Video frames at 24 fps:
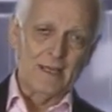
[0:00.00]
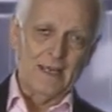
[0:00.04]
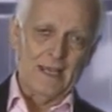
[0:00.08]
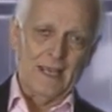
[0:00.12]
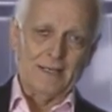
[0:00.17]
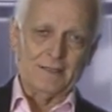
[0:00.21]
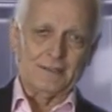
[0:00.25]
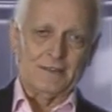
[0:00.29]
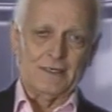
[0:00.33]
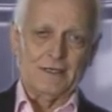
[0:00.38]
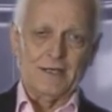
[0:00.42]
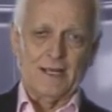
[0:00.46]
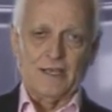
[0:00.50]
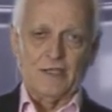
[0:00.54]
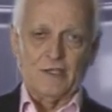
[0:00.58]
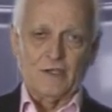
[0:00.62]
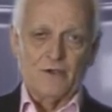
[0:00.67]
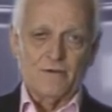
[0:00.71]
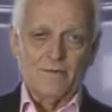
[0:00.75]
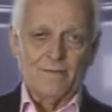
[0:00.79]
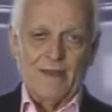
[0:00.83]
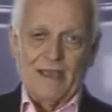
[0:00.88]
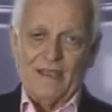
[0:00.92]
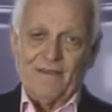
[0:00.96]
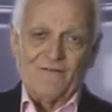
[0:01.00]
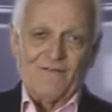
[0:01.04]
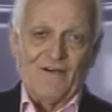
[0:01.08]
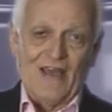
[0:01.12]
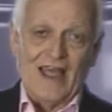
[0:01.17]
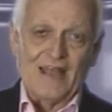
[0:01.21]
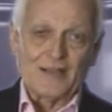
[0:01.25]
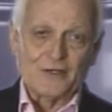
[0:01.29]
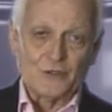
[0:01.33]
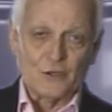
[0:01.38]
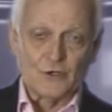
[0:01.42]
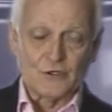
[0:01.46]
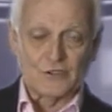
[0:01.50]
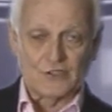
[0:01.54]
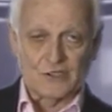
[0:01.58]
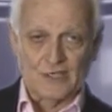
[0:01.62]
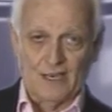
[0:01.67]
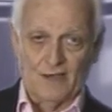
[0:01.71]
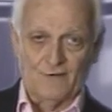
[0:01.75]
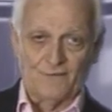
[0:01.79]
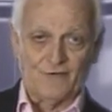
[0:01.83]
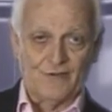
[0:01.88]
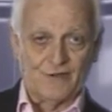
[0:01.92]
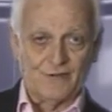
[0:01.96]
And today you may find
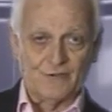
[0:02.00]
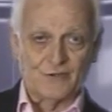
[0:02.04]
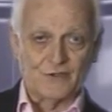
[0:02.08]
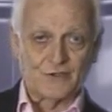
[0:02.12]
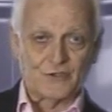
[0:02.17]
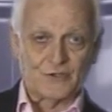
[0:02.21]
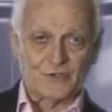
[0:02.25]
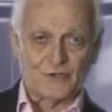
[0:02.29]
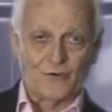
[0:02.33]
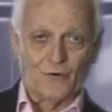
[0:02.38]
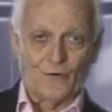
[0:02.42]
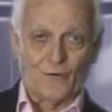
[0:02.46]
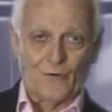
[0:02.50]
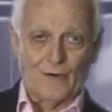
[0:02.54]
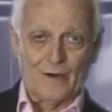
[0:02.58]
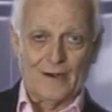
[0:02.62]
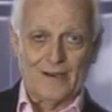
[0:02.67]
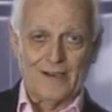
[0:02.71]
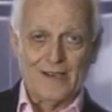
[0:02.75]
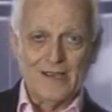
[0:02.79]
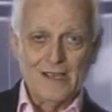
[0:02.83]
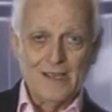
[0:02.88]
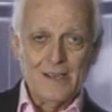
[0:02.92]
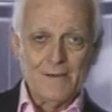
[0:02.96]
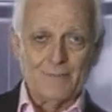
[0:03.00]
yourself in this story.